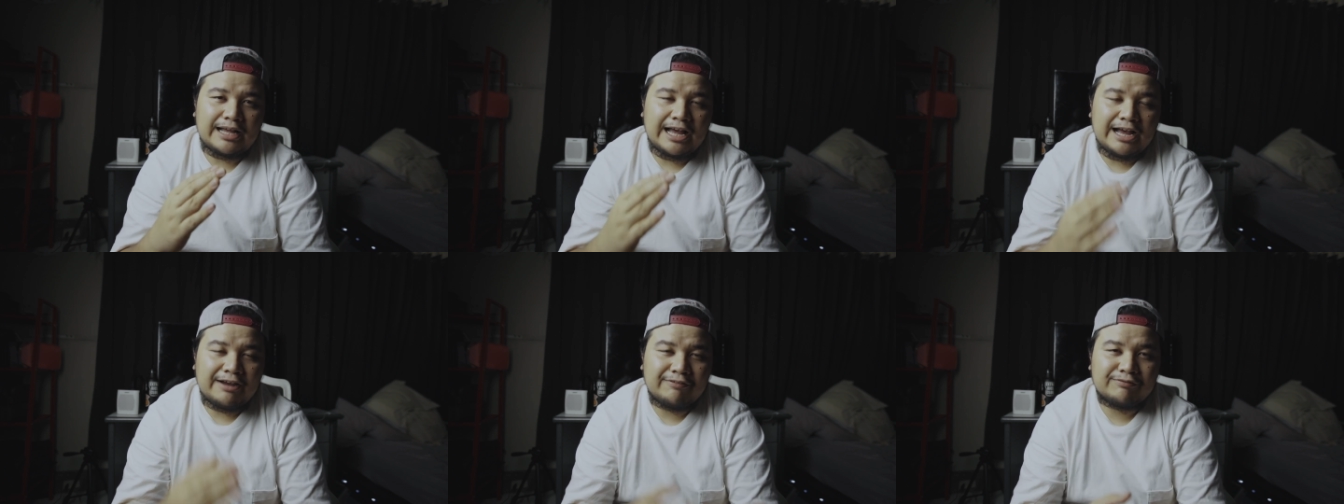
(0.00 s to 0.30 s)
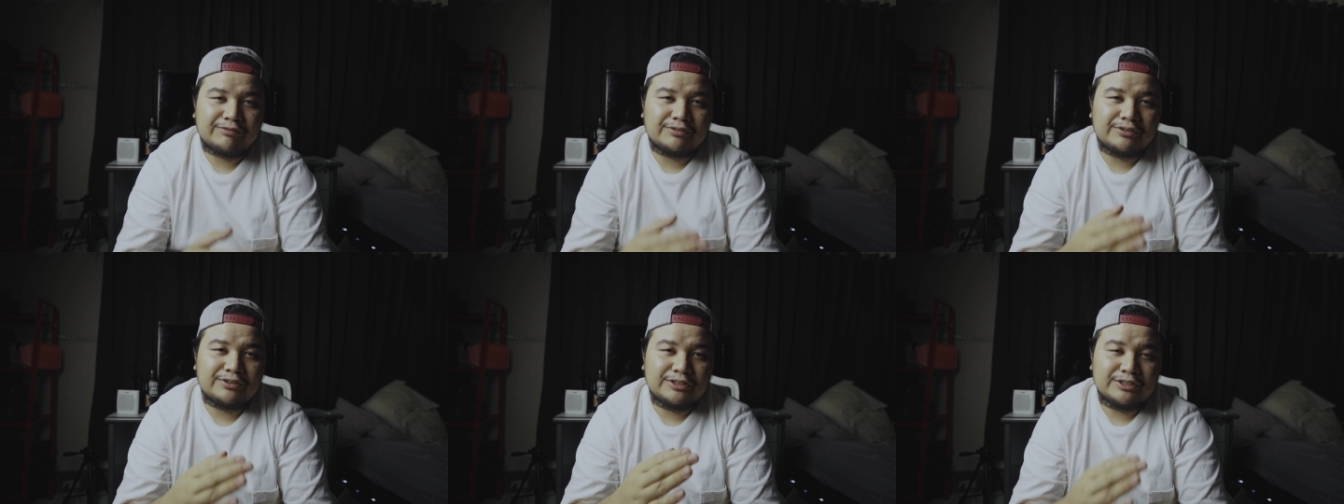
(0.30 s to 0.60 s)

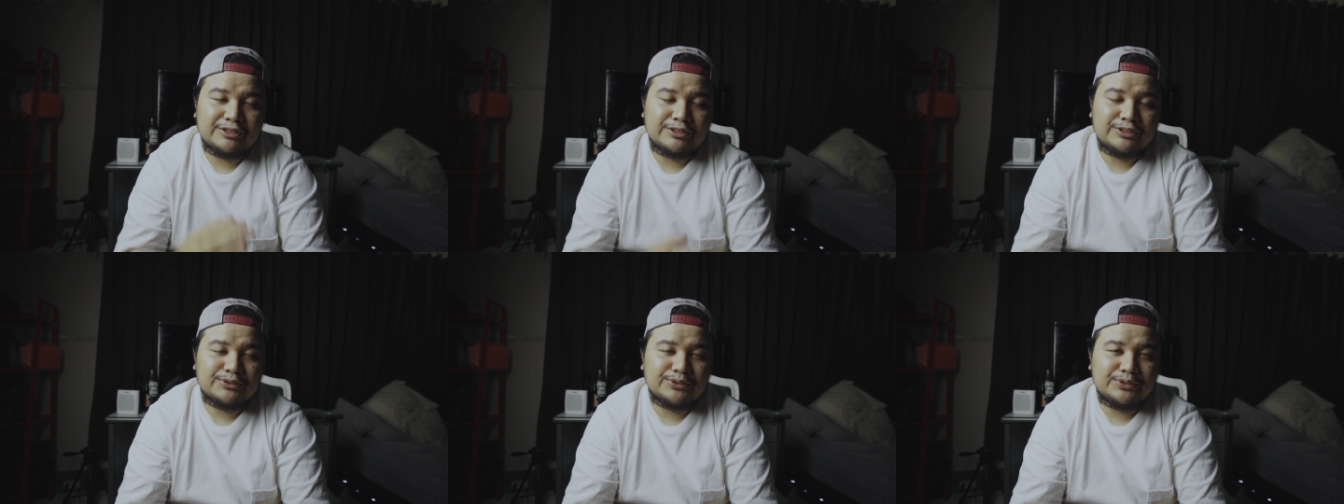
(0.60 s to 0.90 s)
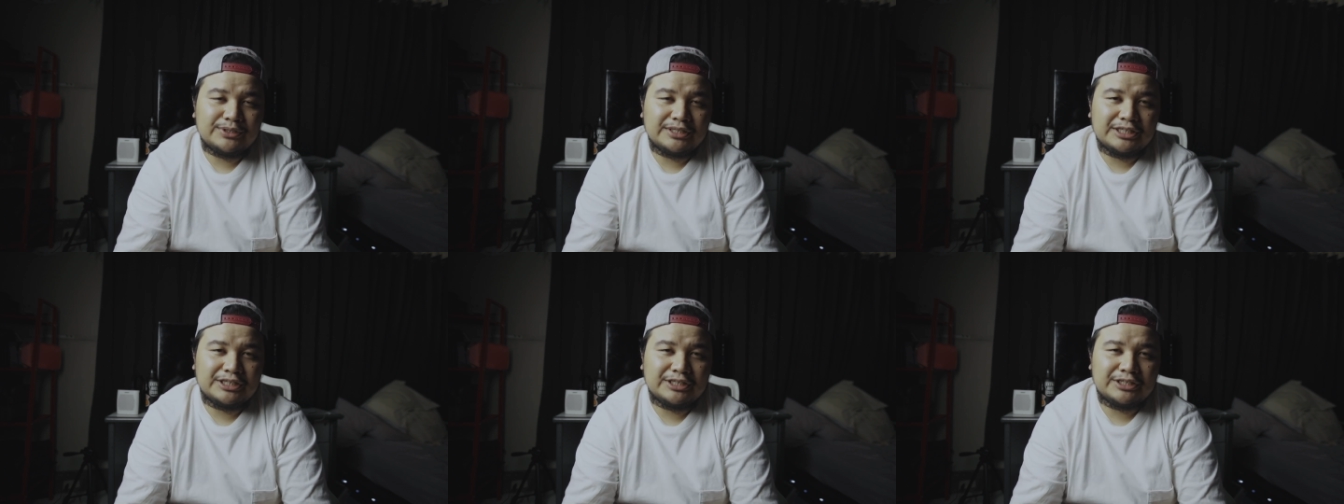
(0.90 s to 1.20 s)
after the
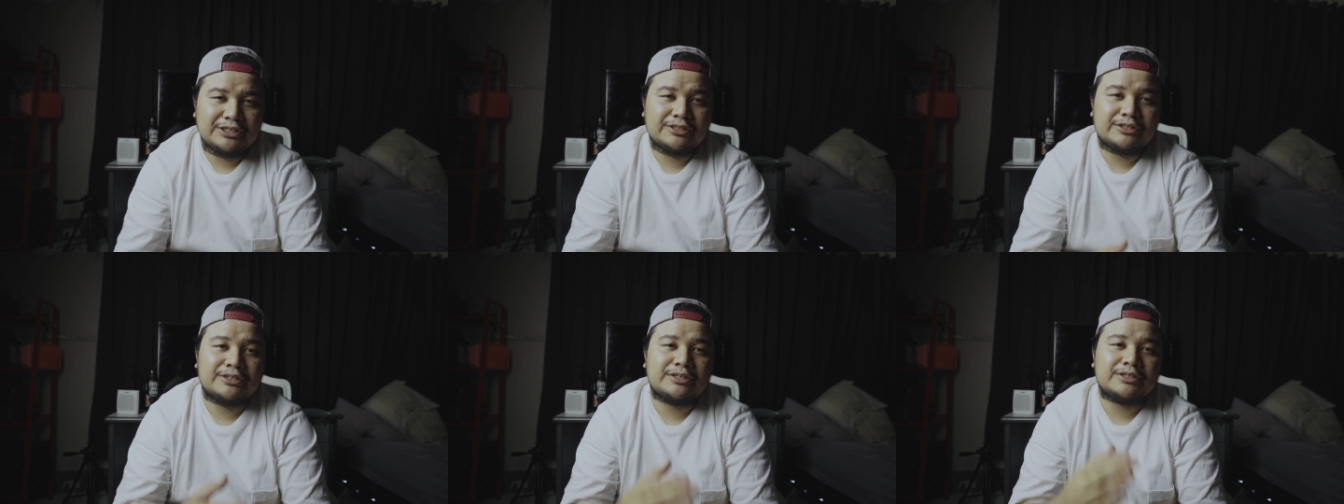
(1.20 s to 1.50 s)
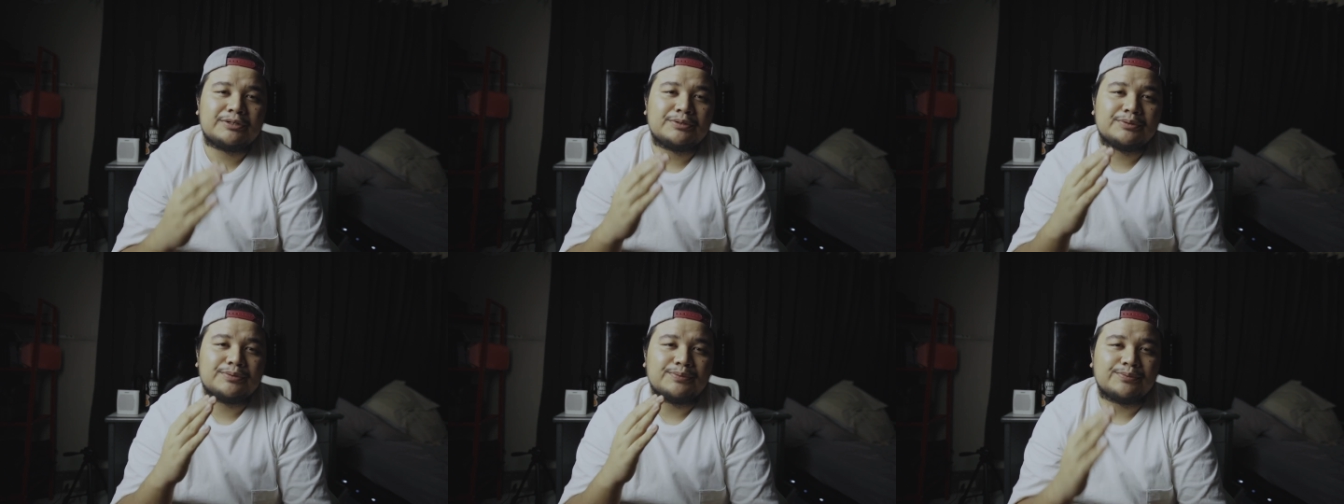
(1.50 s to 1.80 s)
new
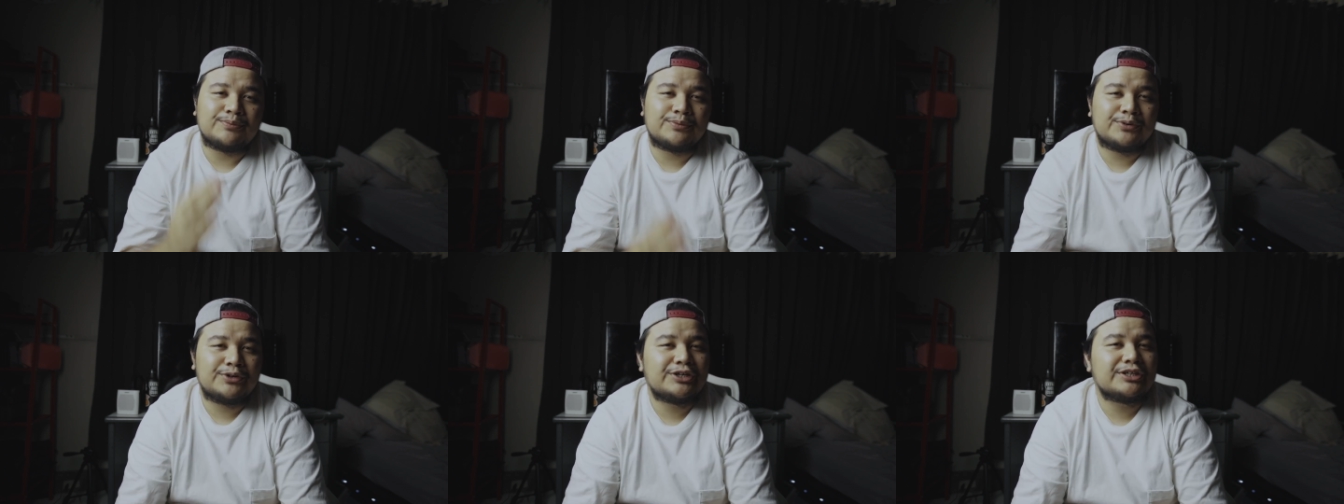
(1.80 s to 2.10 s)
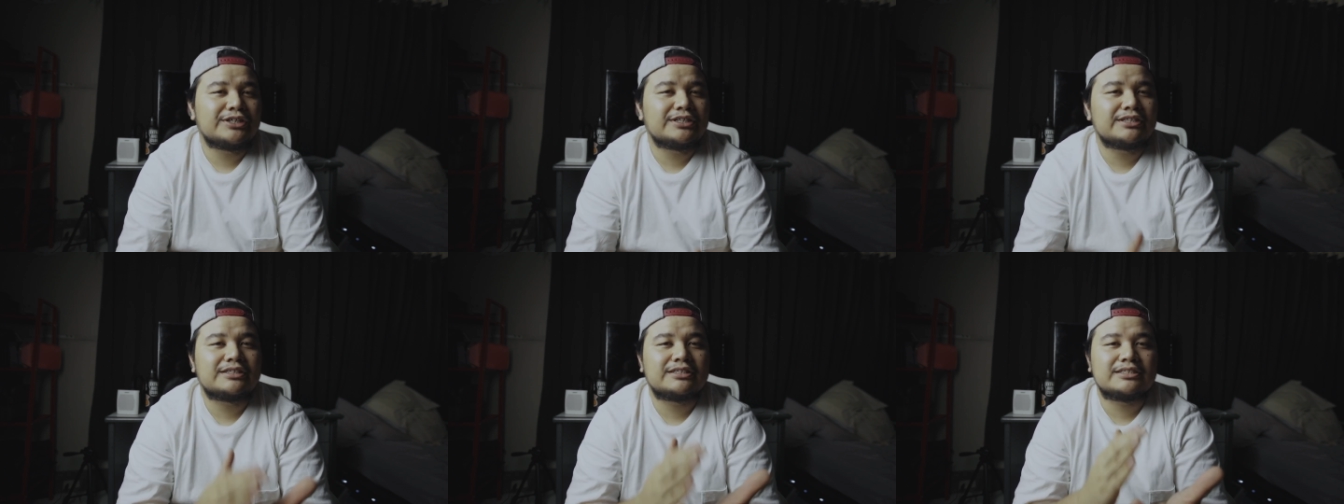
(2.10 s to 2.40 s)
year,
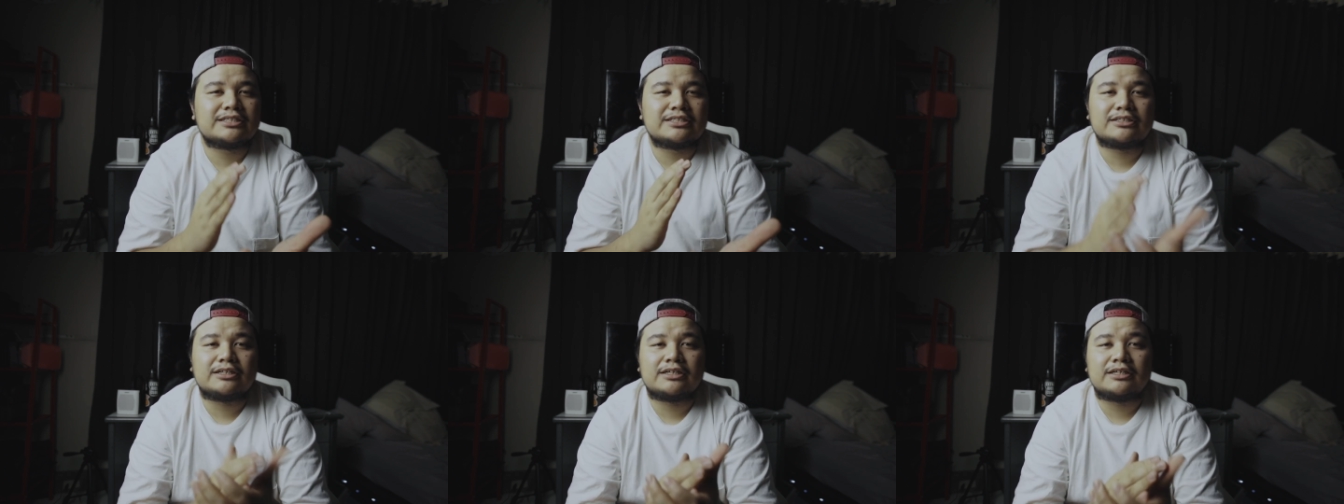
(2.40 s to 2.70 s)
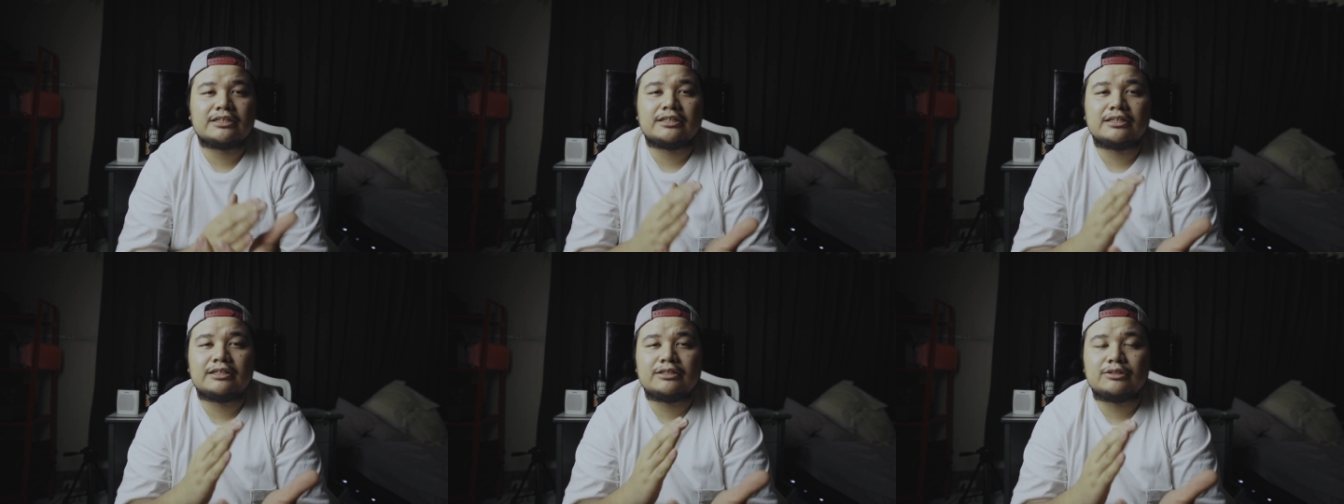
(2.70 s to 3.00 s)
work
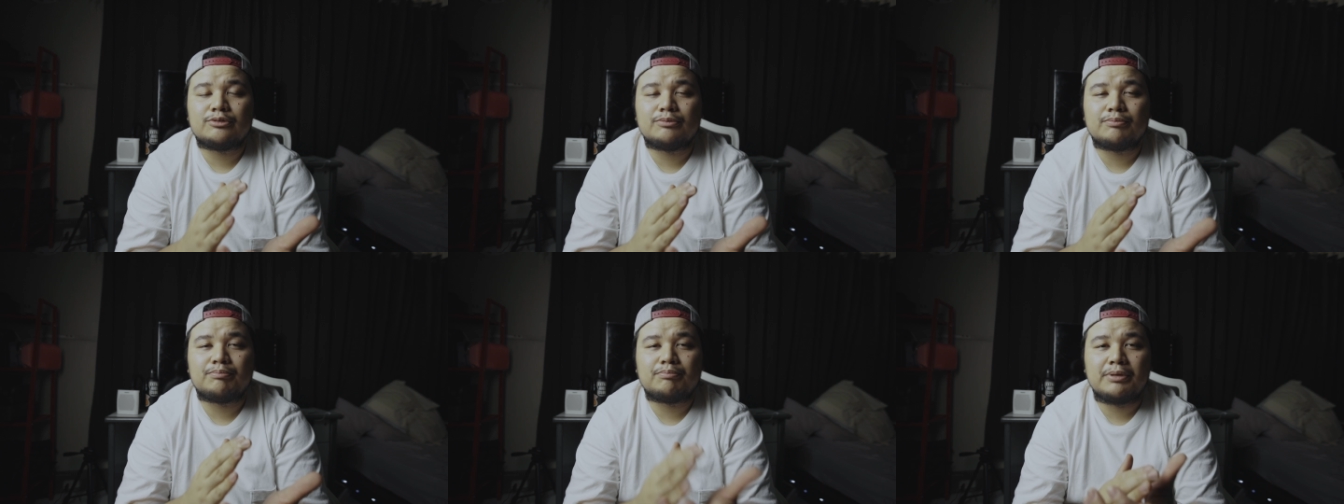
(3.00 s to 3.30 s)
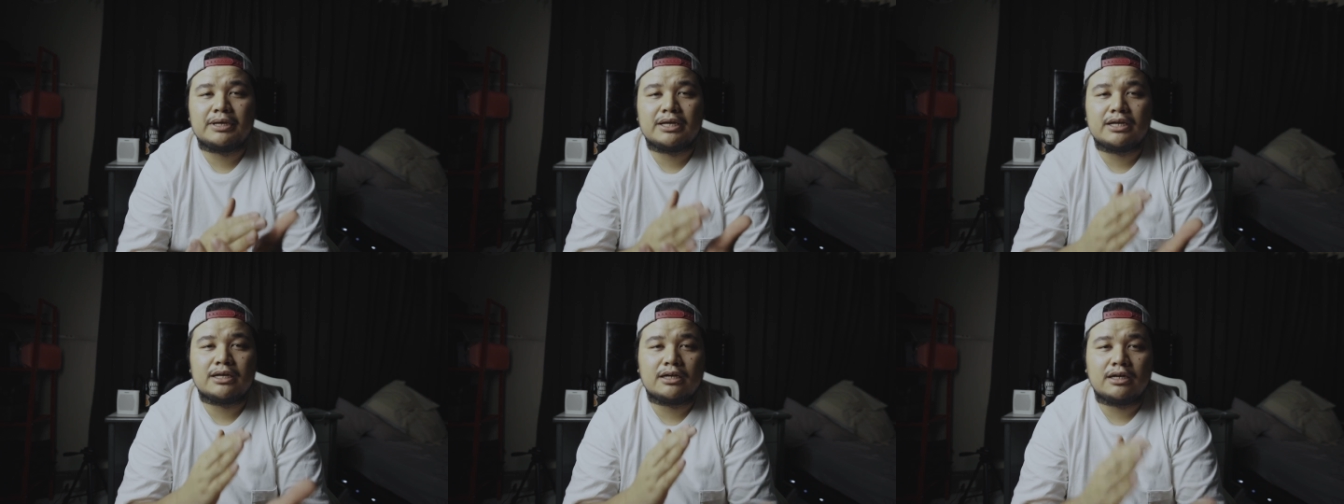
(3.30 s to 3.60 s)
started to
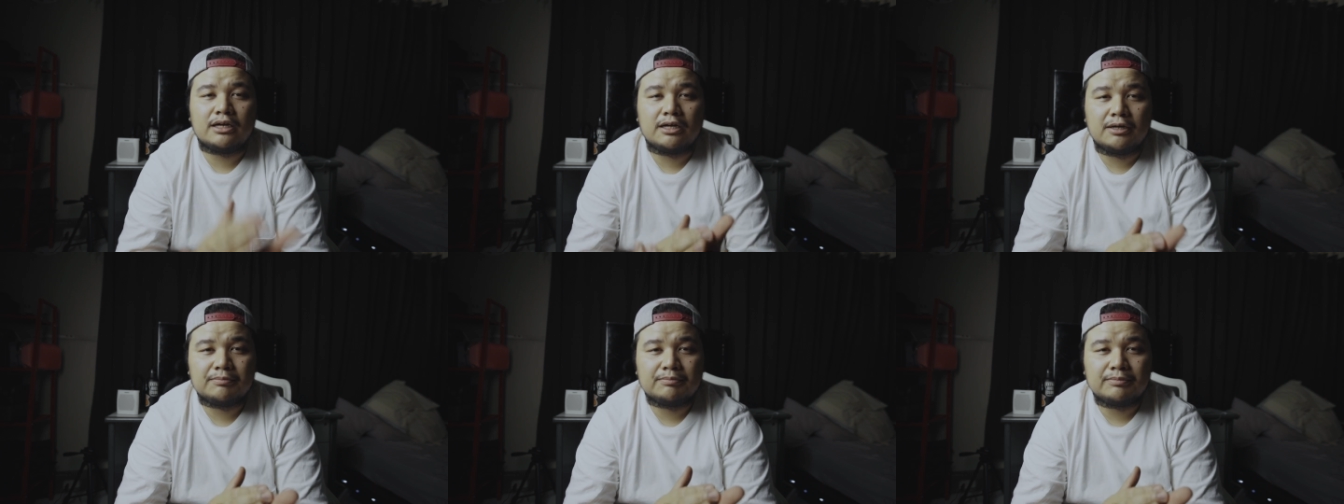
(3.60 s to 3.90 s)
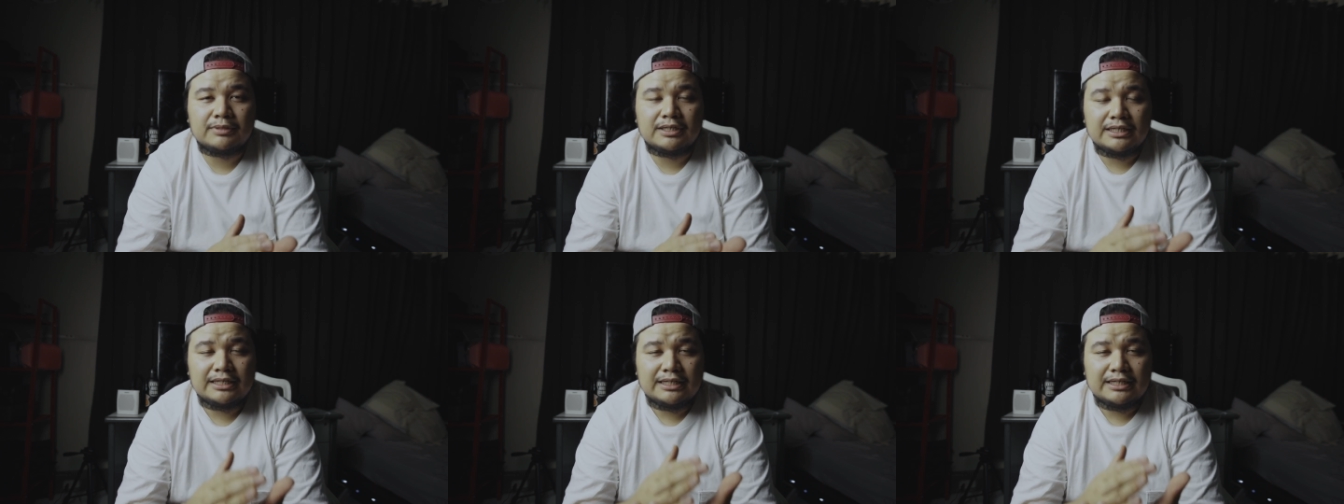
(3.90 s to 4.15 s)
pick up.